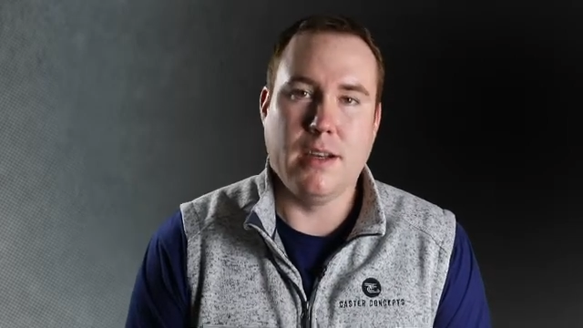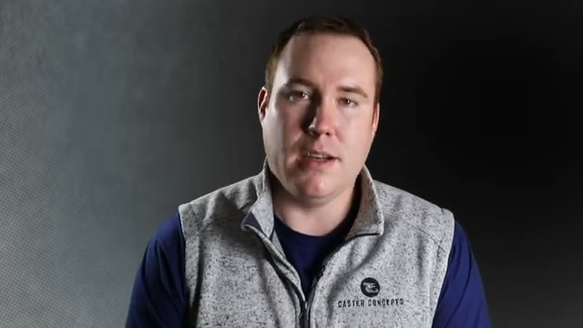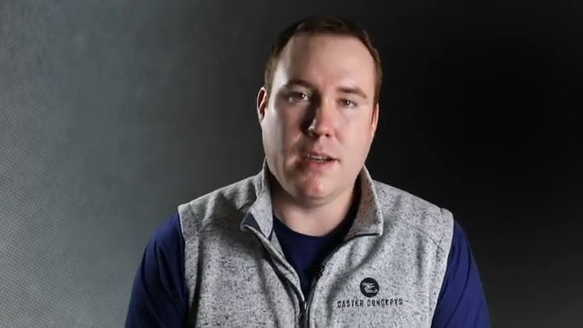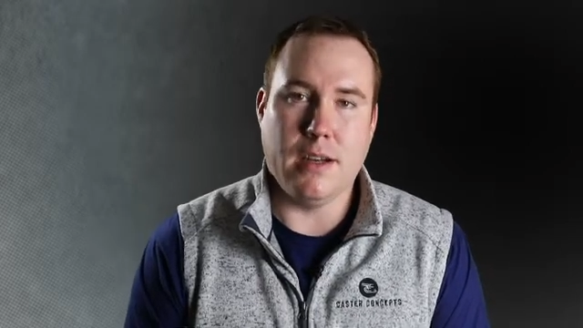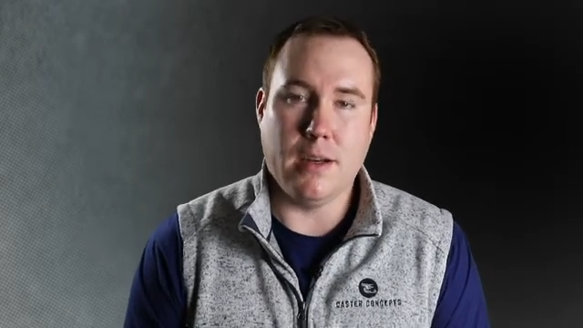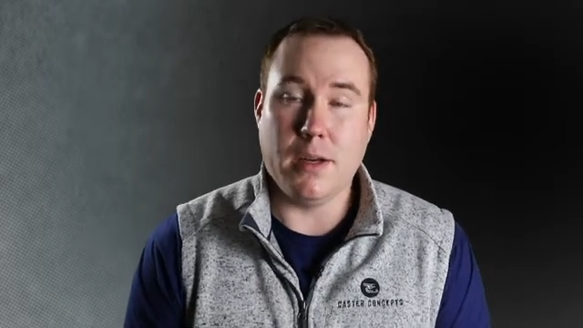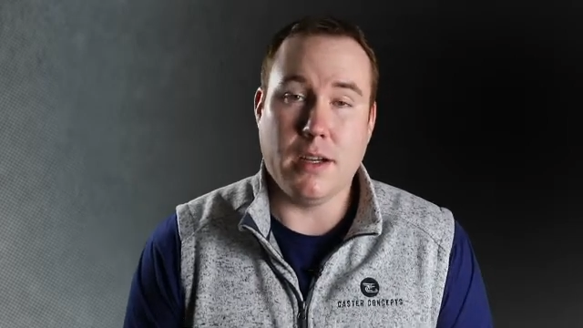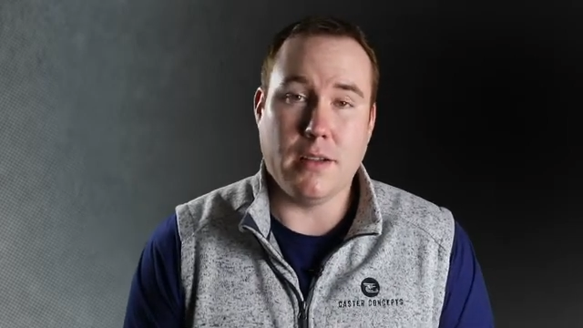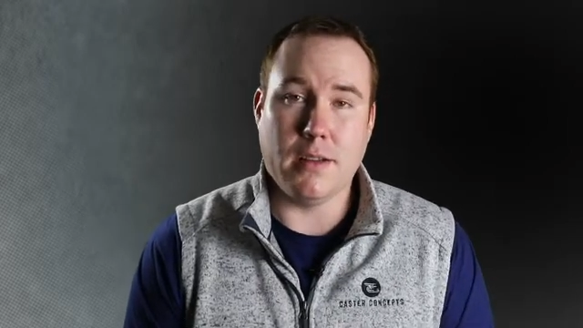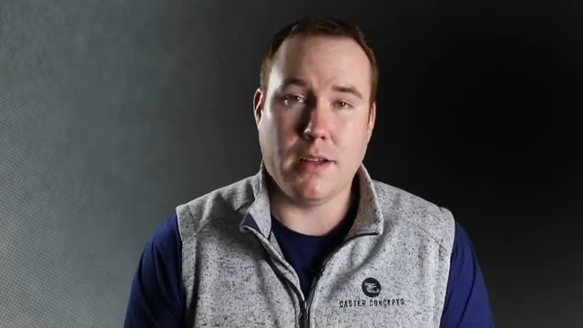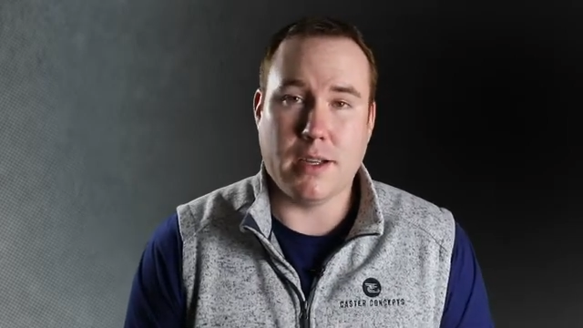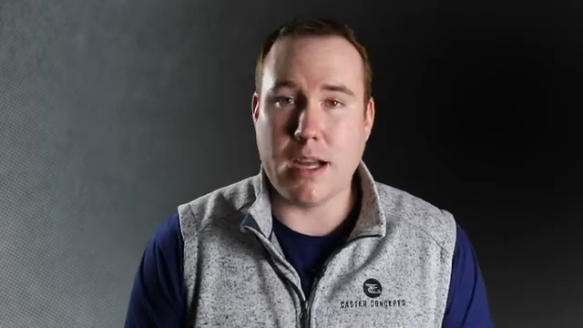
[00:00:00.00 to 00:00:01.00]
A
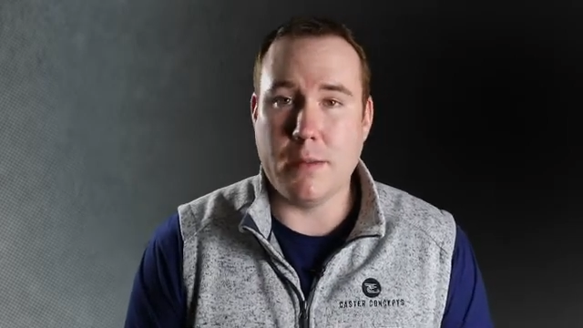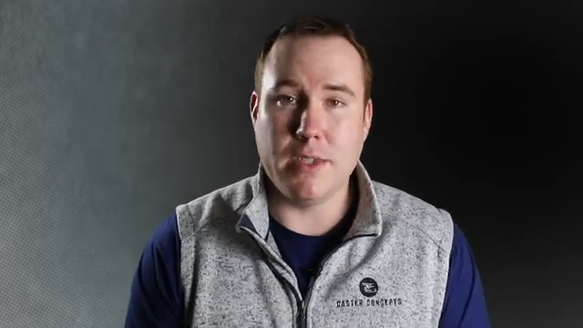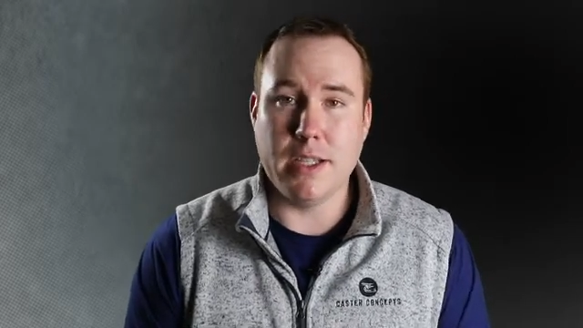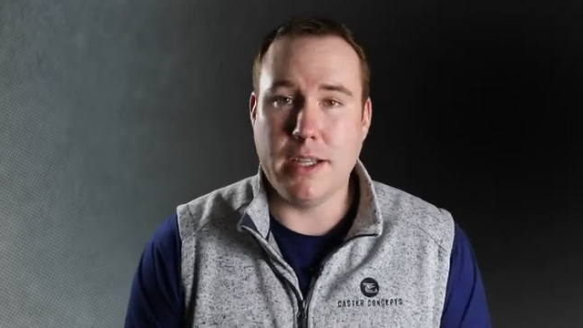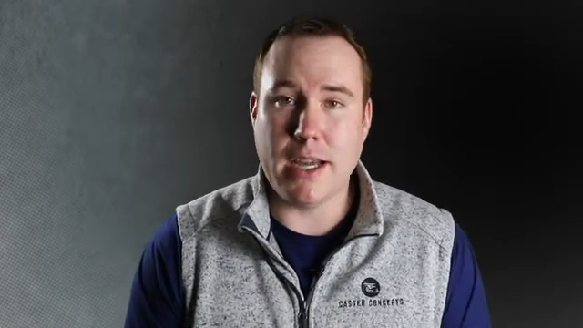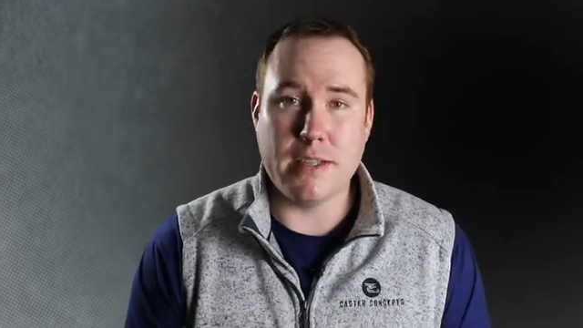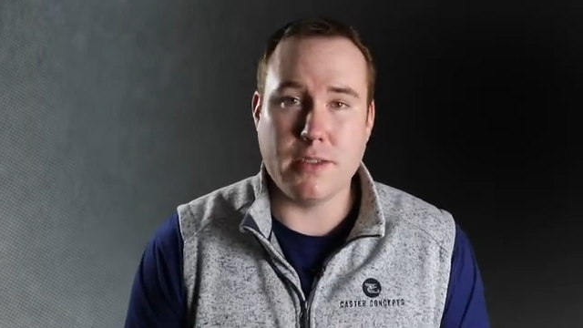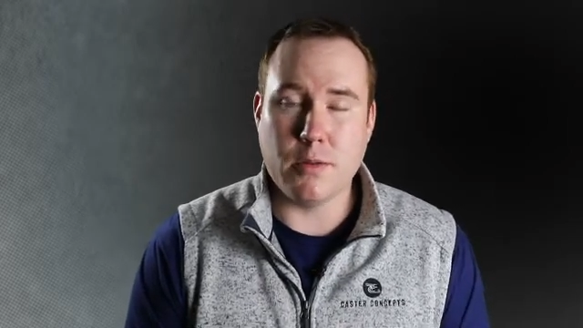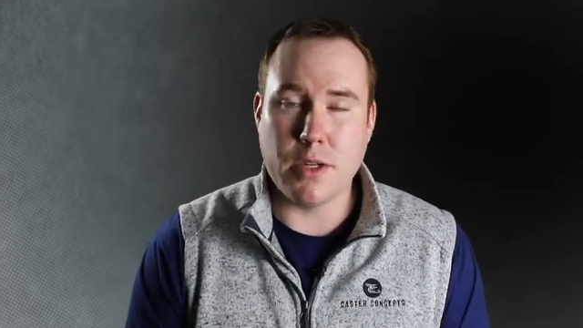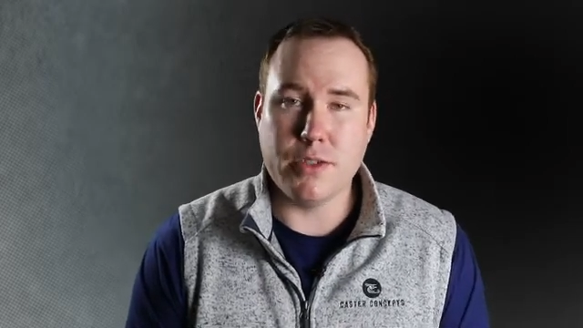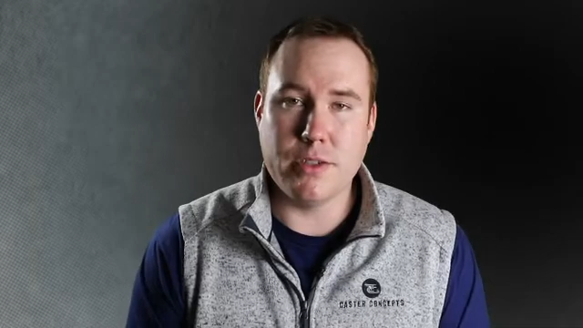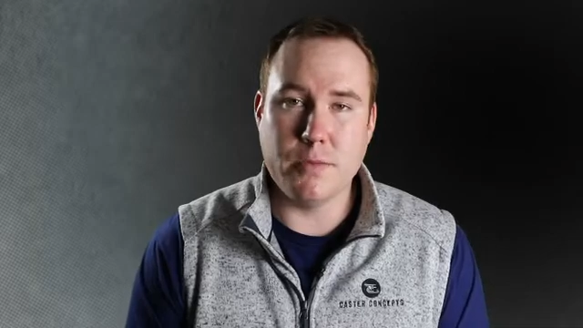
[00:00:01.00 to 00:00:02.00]
commonly asked
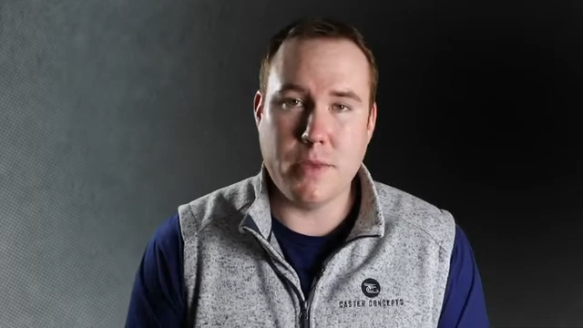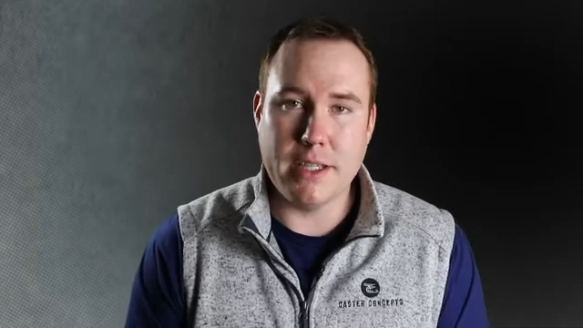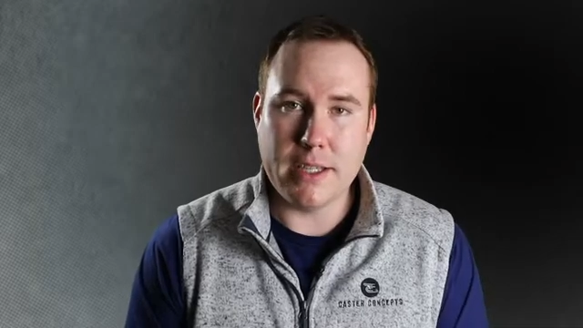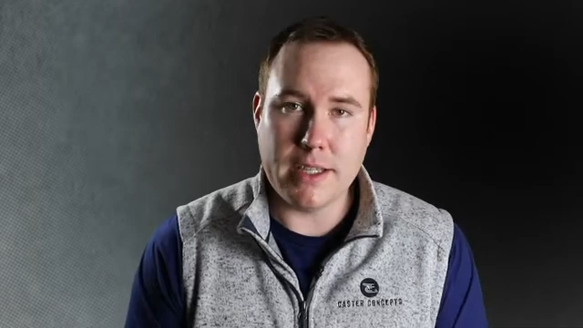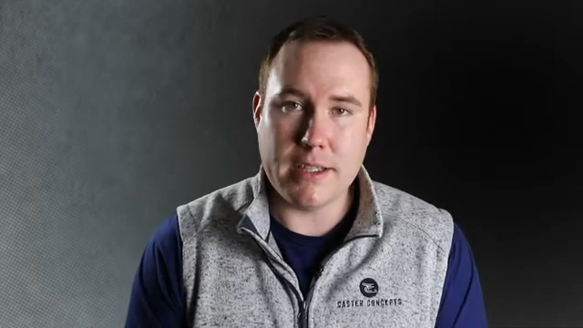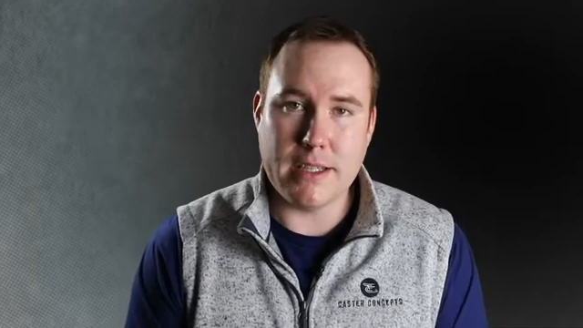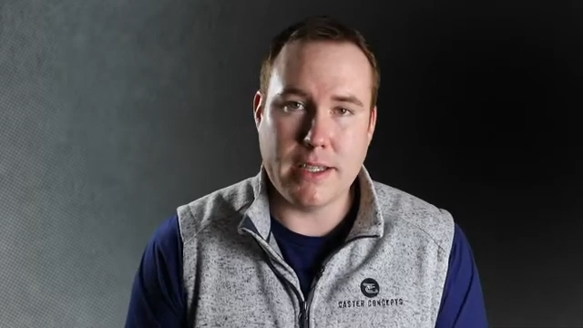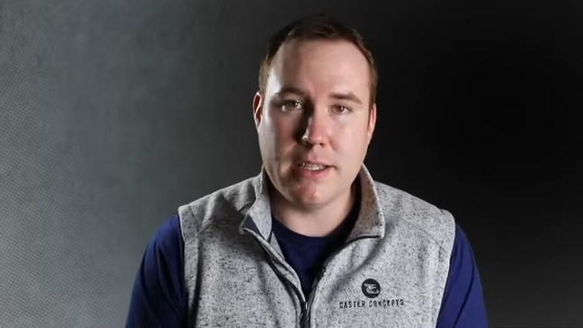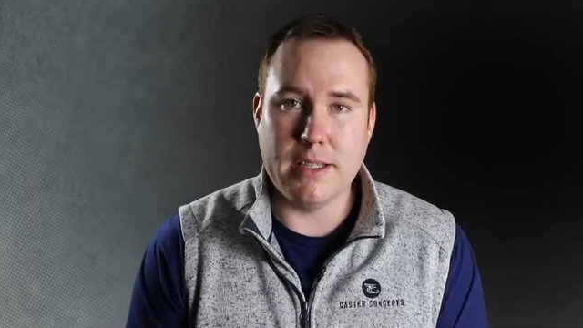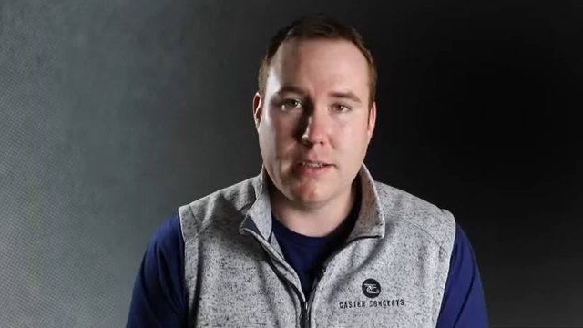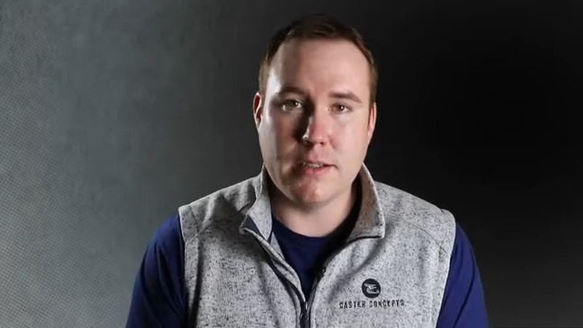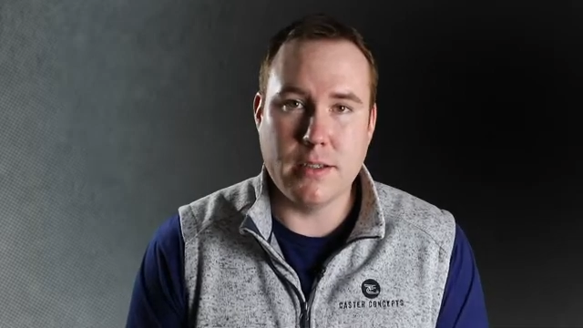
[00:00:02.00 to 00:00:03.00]
question we get
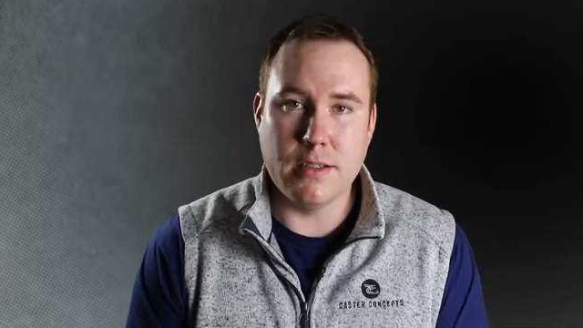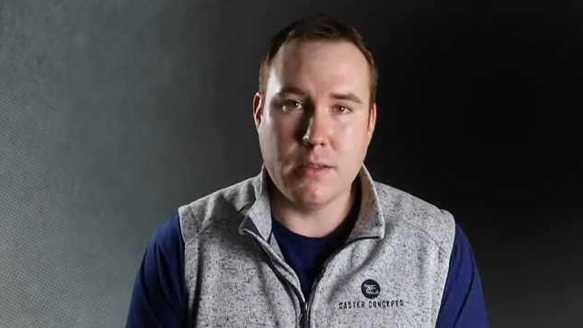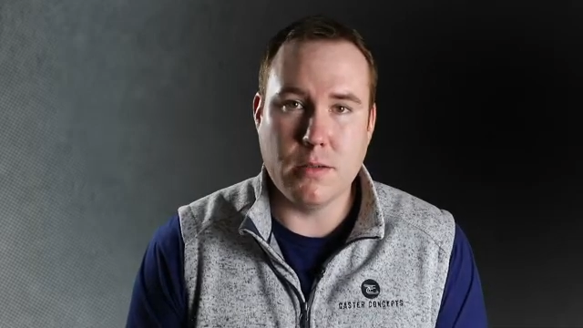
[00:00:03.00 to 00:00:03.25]
is,